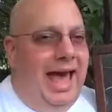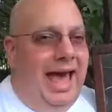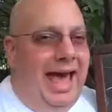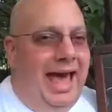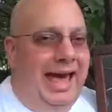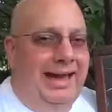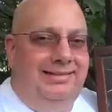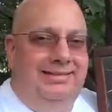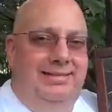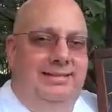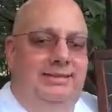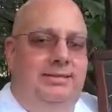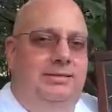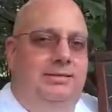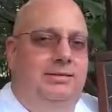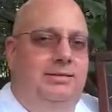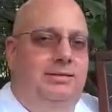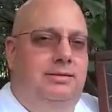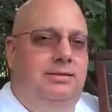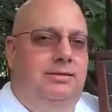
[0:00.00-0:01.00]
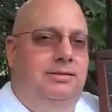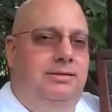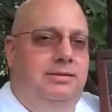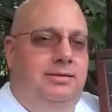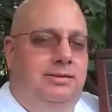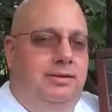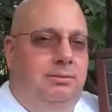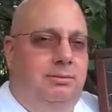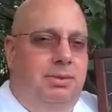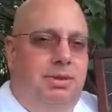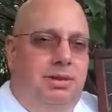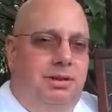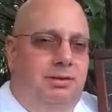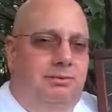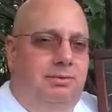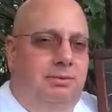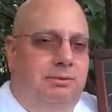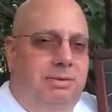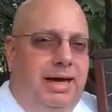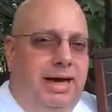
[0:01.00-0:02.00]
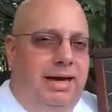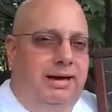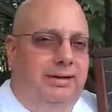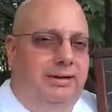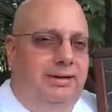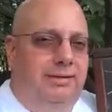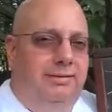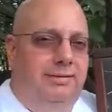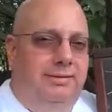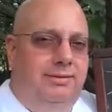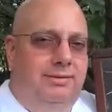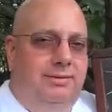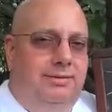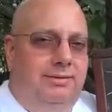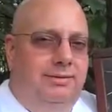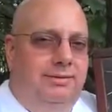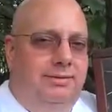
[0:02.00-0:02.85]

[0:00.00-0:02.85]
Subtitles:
at the middle of a magnet.